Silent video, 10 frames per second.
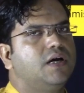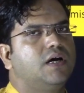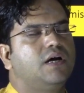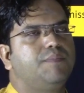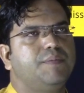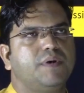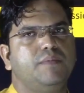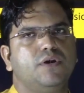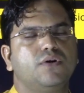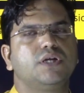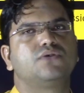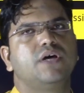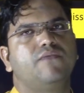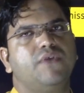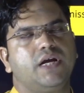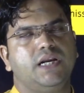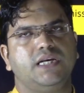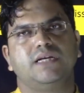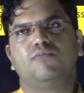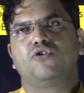belonging to in
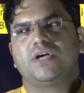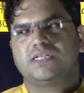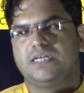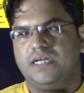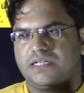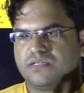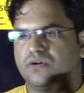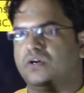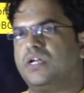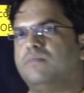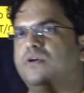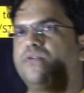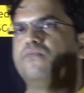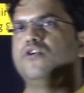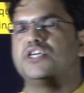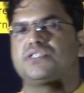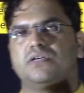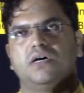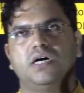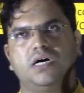democracy, it is all about voice
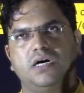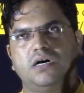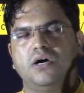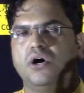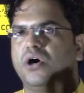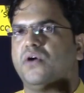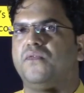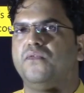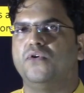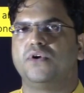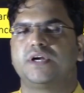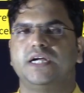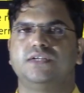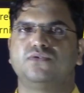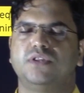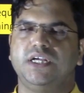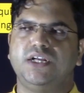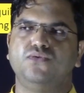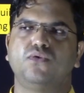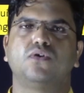of vote, right? So they
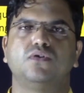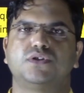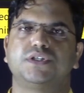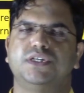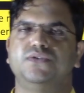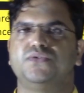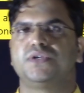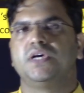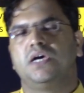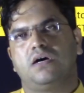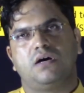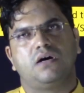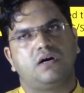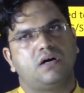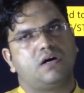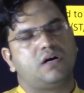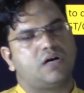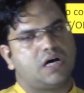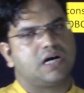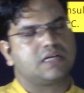do constitute they
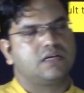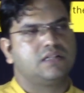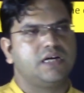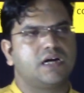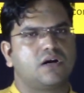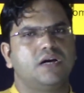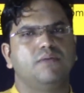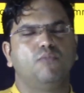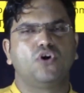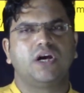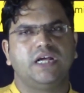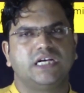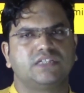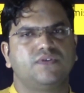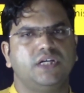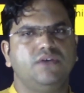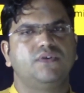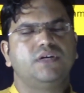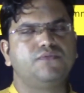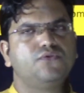are morally as well,
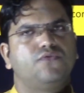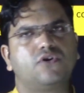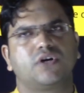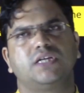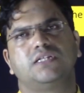even if you forget